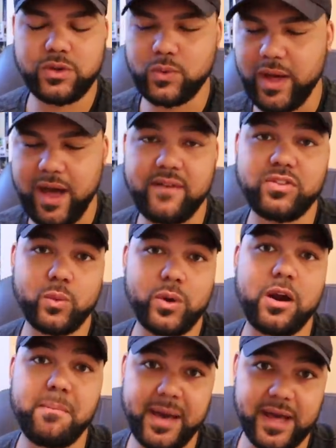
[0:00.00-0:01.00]
you will have to
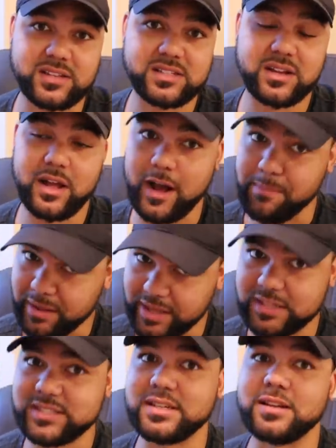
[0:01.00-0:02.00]
wear a mask, I'm
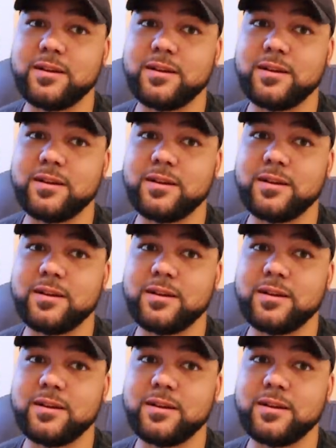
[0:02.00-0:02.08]
guessing.